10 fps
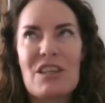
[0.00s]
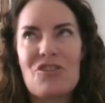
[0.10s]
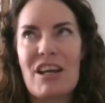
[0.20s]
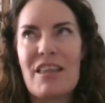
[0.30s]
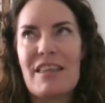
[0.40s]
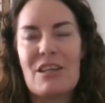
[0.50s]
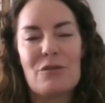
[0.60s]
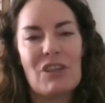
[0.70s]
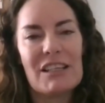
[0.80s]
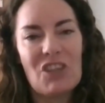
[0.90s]
You're trying to think
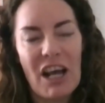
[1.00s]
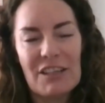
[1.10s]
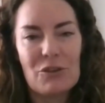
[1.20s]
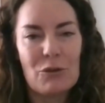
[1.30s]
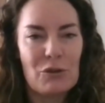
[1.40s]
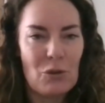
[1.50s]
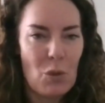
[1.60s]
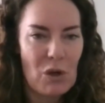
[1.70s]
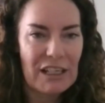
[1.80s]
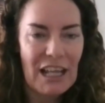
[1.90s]
of like titles or
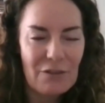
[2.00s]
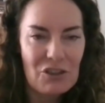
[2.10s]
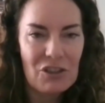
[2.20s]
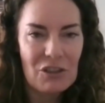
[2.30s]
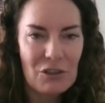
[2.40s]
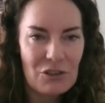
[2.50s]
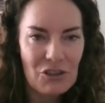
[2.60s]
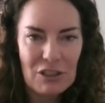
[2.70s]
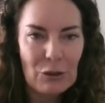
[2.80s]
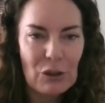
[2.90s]
what a cover
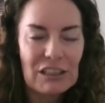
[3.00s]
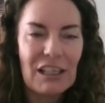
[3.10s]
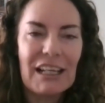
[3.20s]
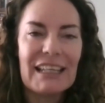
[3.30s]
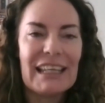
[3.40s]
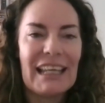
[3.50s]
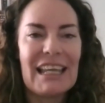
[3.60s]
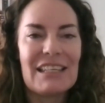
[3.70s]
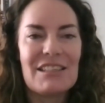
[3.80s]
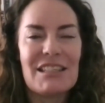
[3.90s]
should look like,
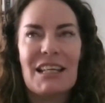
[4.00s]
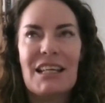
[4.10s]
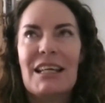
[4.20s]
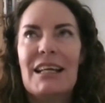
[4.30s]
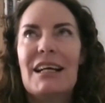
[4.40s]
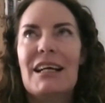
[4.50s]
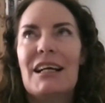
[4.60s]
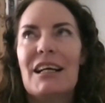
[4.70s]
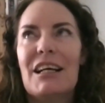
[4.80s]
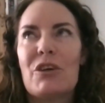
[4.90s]
and
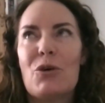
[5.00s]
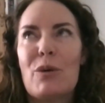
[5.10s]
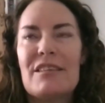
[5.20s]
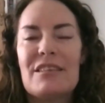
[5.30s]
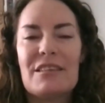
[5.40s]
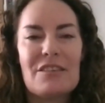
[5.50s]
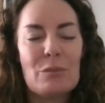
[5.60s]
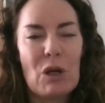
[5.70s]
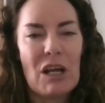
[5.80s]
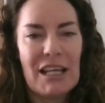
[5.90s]
you're always
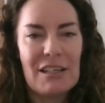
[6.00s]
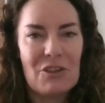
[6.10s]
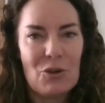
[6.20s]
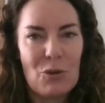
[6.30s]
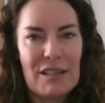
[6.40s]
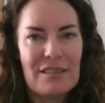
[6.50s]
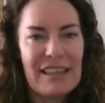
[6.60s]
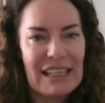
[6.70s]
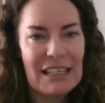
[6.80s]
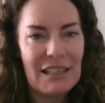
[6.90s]
inspired and you're always
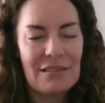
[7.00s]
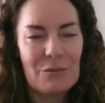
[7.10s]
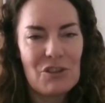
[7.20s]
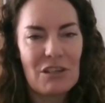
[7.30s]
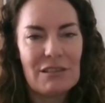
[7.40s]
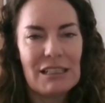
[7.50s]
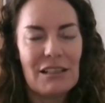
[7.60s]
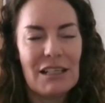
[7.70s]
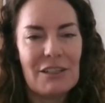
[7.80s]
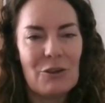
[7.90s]
thinking, which I really
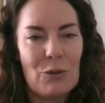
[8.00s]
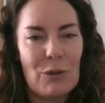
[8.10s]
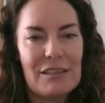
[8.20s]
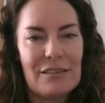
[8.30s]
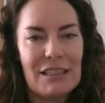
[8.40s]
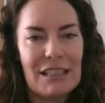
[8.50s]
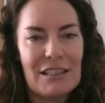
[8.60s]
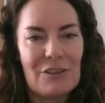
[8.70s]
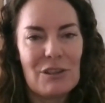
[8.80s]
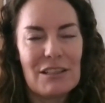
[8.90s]
like. You're always,
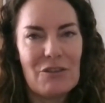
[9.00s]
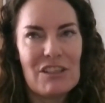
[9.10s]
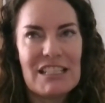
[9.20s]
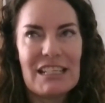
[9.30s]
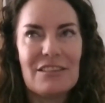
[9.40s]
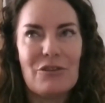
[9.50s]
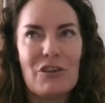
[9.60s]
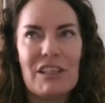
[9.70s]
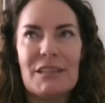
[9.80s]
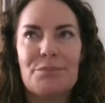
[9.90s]
so every day is
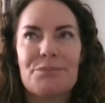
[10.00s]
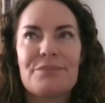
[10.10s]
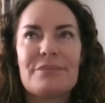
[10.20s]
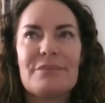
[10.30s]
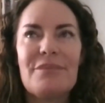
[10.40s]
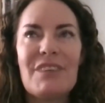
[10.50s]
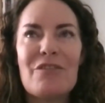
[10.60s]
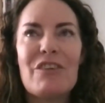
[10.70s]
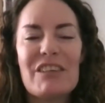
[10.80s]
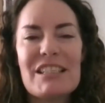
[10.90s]
very,
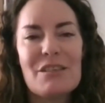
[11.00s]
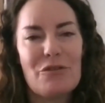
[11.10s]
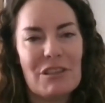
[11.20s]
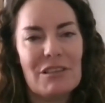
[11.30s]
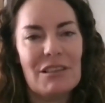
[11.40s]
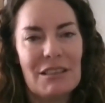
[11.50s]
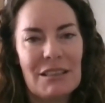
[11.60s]
very different.